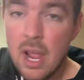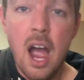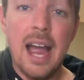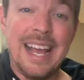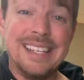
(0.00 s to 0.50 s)

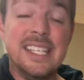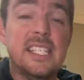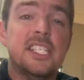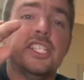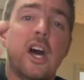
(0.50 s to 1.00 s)
All right, guys,
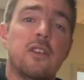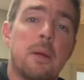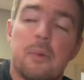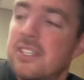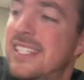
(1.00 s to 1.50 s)
this is song
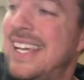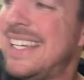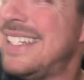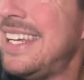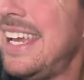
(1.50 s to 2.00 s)
number
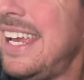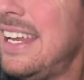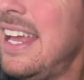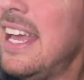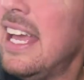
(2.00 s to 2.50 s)

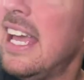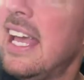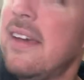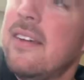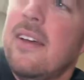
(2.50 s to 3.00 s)
sixteen
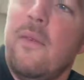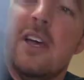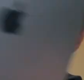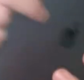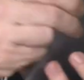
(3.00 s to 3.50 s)

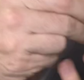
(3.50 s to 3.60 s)
with my